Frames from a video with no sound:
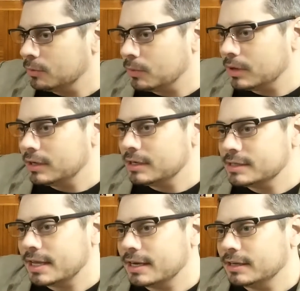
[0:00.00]
One
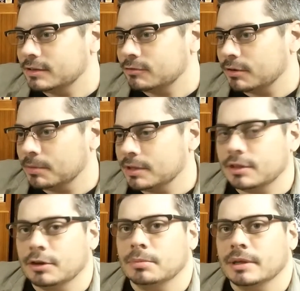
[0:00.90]
is that it's from
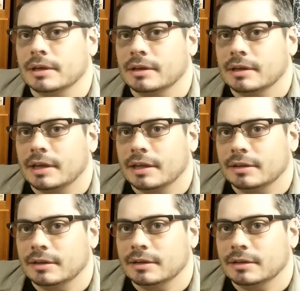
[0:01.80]
Ethiopia,
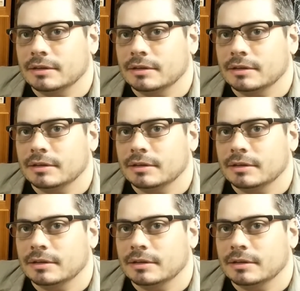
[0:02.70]
and